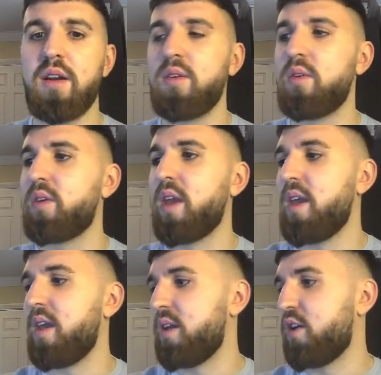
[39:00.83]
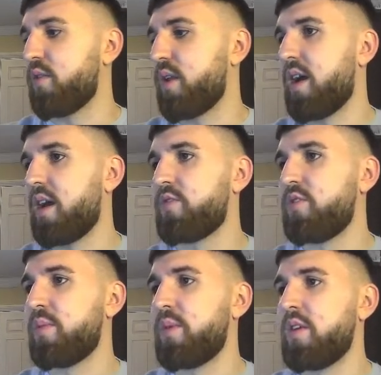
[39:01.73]
okay over the last few,
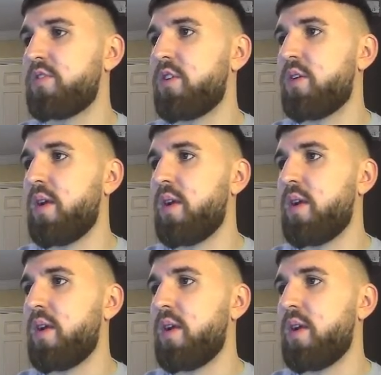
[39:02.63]
I'm nearly sure.